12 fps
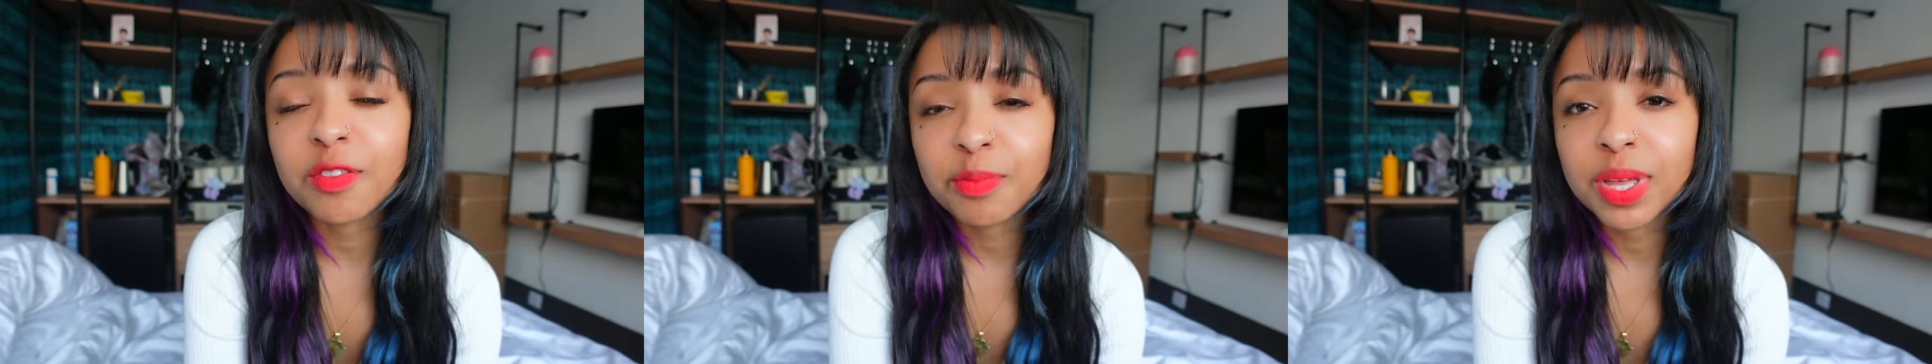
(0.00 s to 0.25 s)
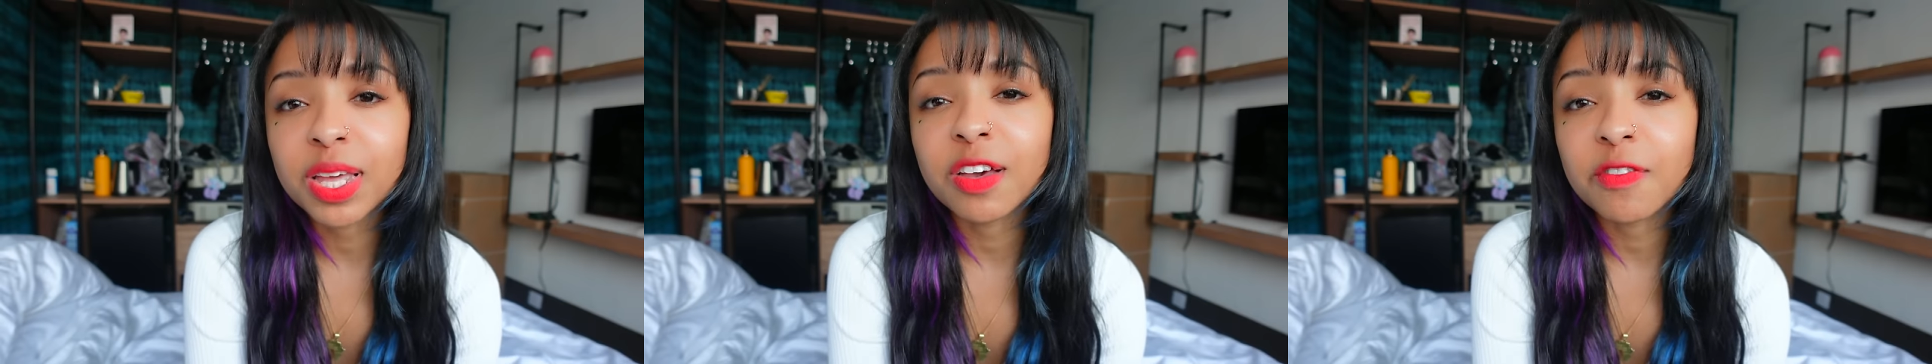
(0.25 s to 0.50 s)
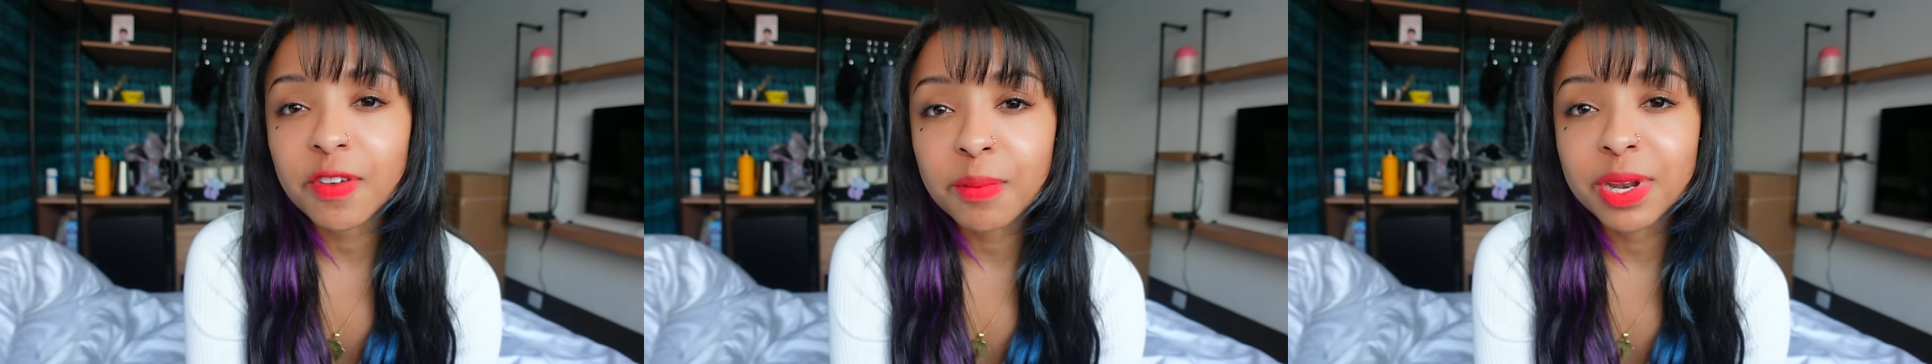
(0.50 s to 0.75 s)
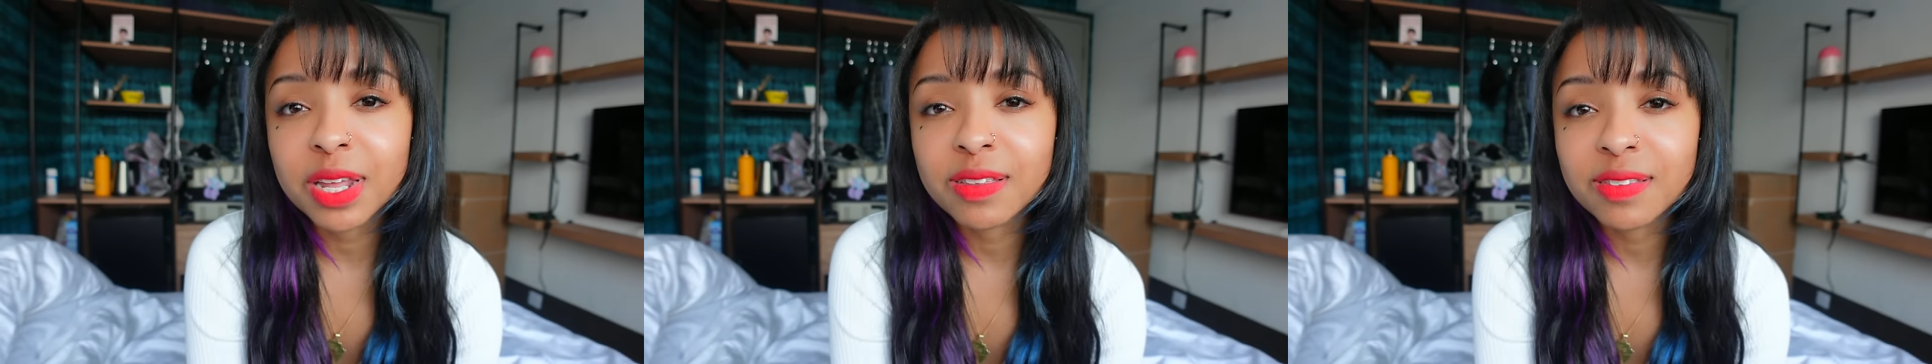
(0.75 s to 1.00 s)
of being a
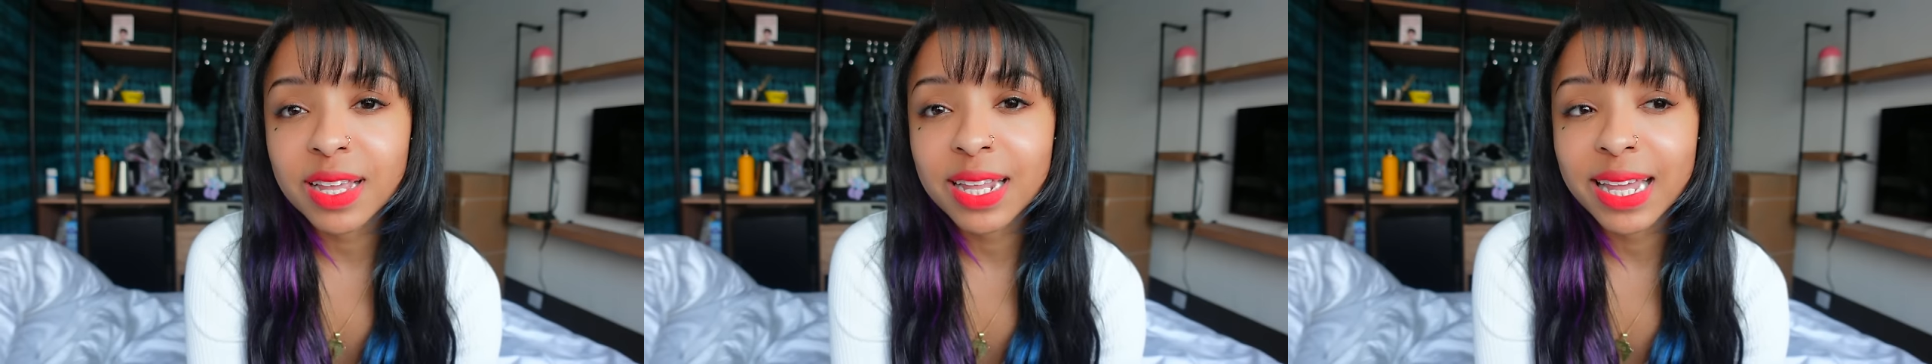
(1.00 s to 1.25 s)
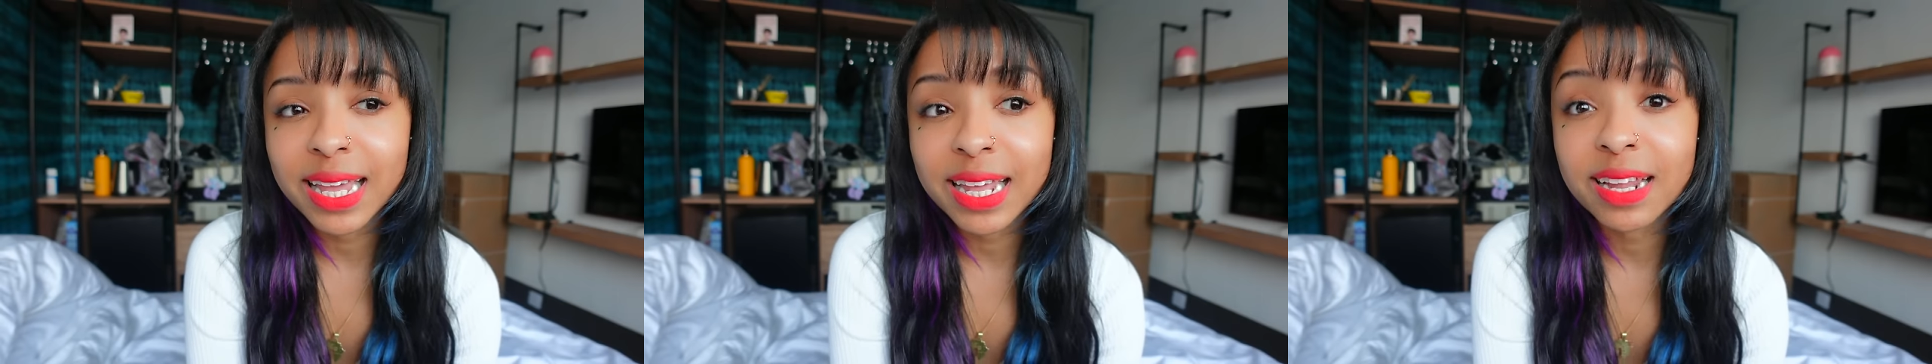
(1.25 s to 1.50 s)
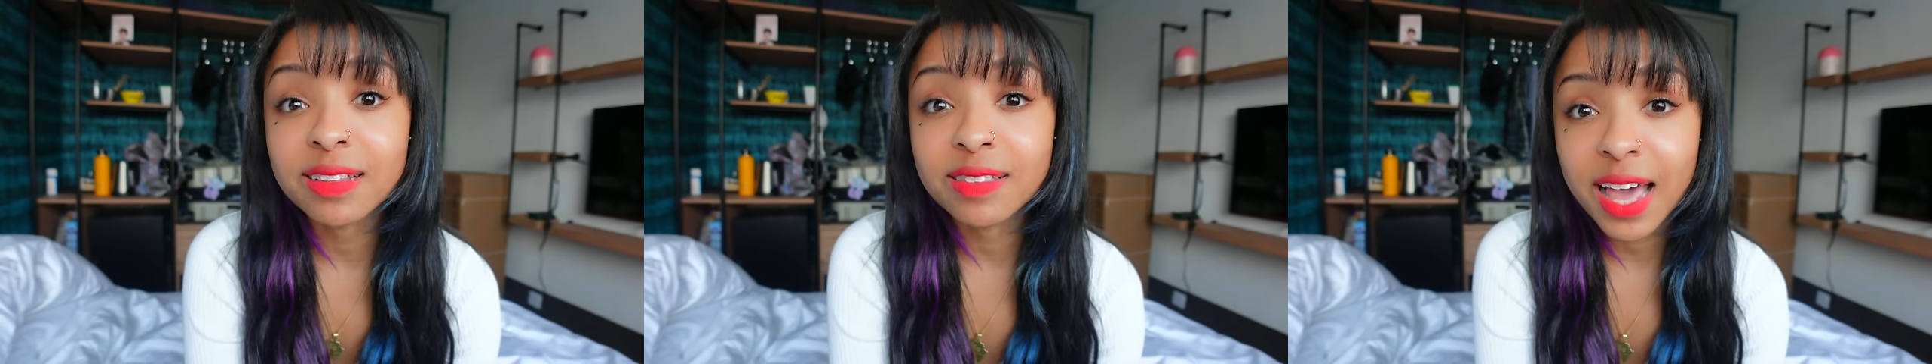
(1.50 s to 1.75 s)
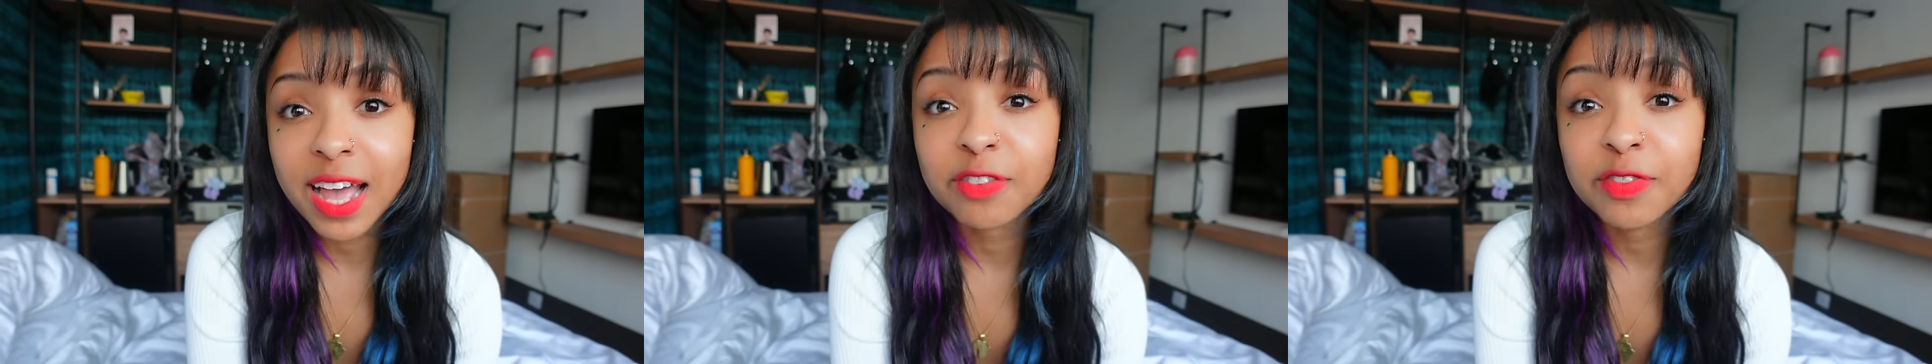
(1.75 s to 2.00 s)
feminist and then get
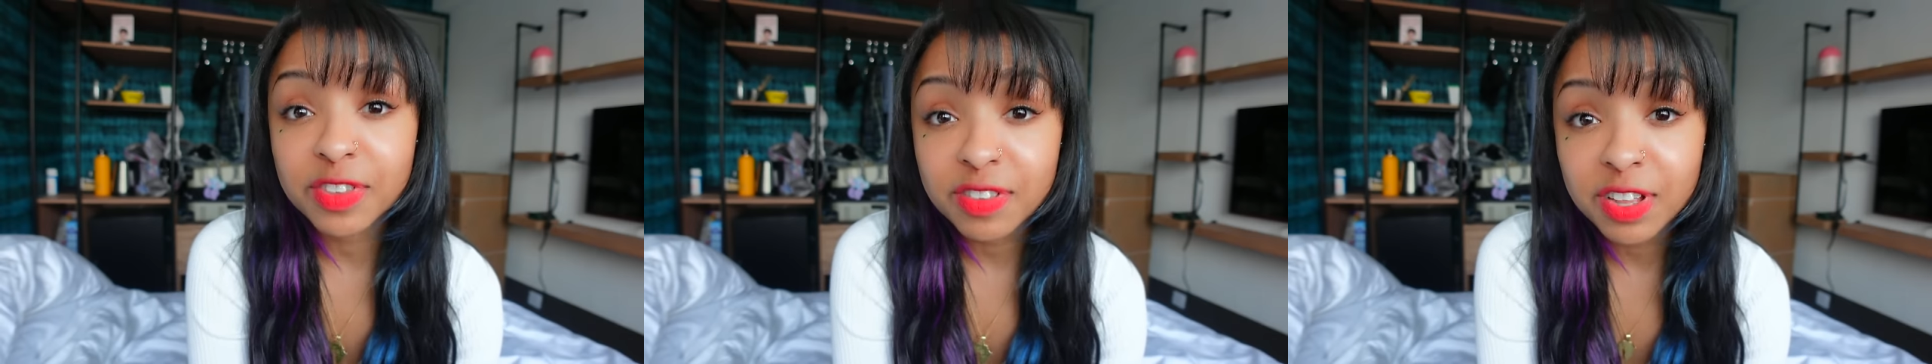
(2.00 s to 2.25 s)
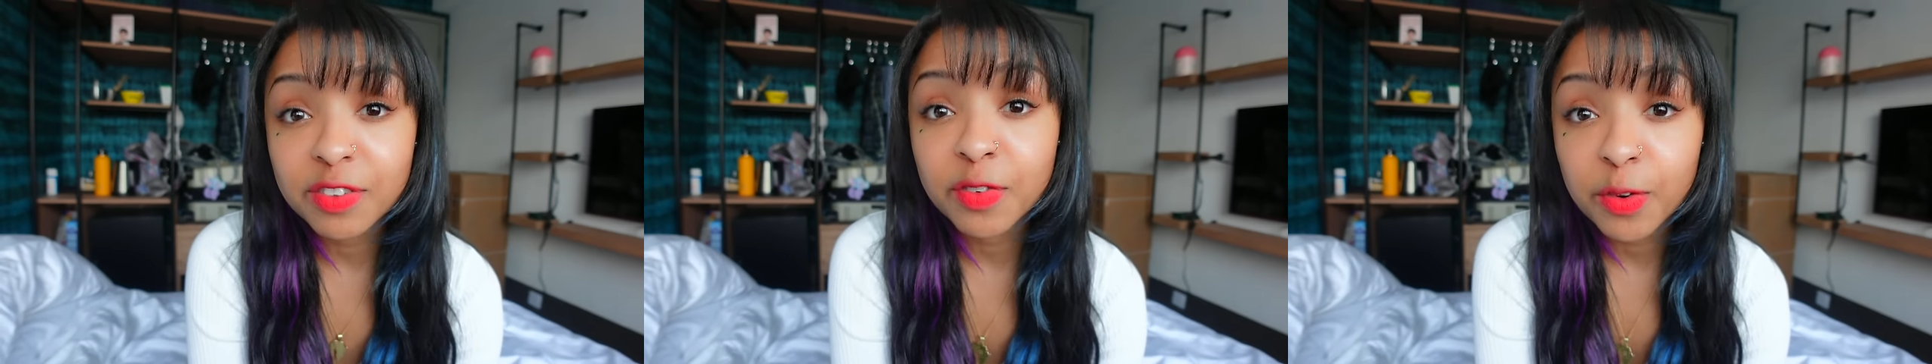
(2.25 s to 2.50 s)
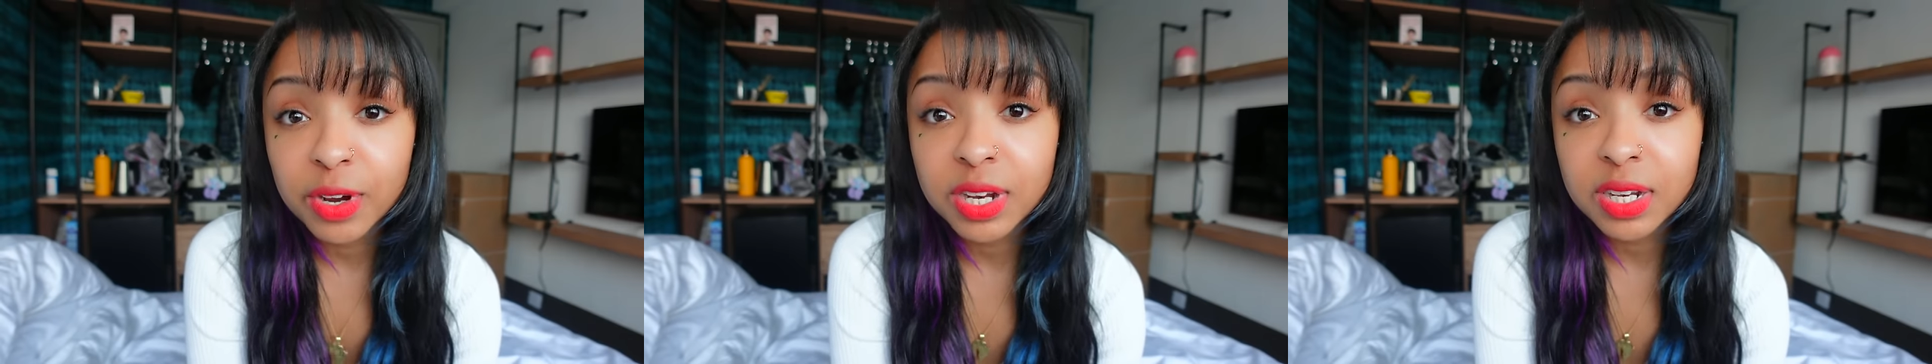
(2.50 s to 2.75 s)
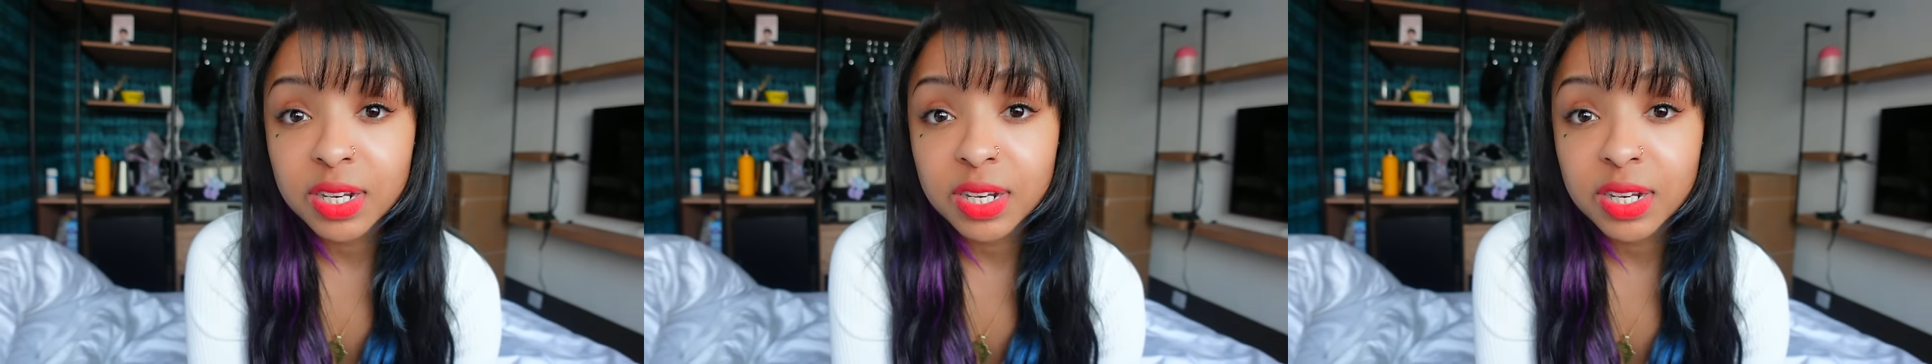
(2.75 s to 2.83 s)
attacked physically for it.